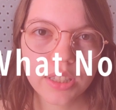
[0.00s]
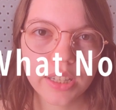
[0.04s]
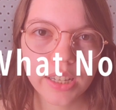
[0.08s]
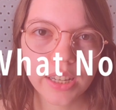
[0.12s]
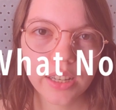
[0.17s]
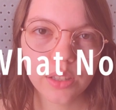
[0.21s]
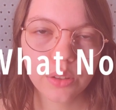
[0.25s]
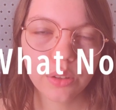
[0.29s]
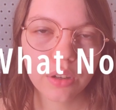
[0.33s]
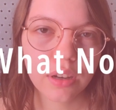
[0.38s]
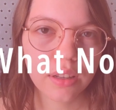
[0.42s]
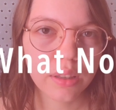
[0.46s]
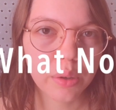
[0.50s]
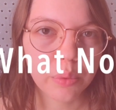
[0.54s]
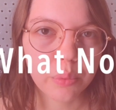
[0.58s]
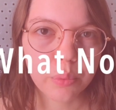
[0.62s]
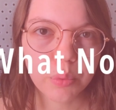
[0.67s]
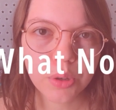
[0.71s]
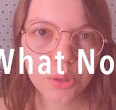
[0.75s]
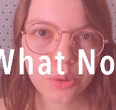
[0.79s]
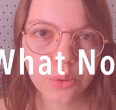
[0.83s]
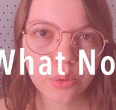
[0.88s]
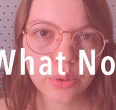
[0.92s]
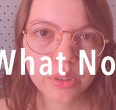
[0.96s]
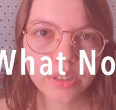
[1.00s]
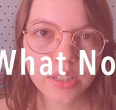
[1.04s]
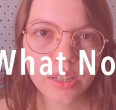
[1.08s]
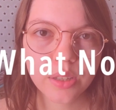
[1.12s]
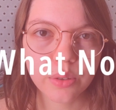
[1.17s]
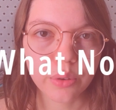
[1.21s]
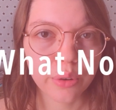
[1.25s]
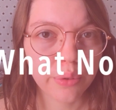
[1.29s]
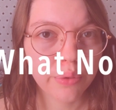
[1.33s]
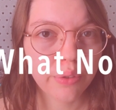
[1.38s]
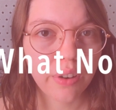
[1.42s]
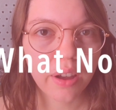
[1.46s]
take a look at the resources
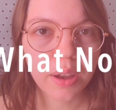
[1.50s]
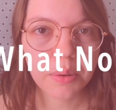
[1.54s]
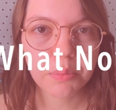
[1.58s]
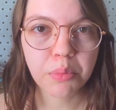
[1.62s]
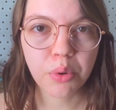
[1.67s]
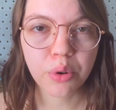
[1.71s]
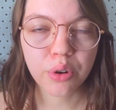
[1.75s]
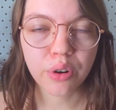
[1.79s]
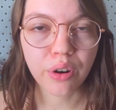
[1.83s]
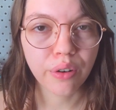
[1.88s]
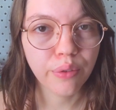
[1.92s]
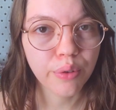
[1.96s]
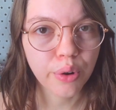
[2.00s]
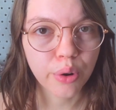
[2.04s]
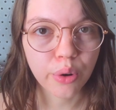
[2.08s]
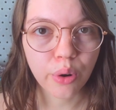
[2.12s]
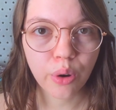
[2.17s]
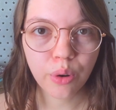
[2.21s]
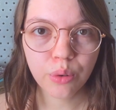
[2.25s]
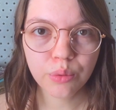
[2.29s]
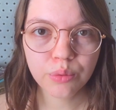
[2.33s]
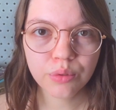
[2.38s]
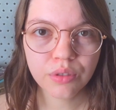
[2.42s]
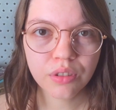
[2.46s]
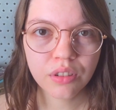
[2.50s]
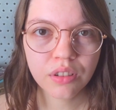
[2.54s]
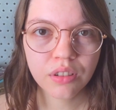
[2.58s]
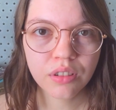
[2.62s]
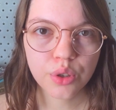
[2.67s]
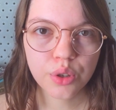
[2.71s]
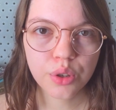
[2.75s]
or find more of your own.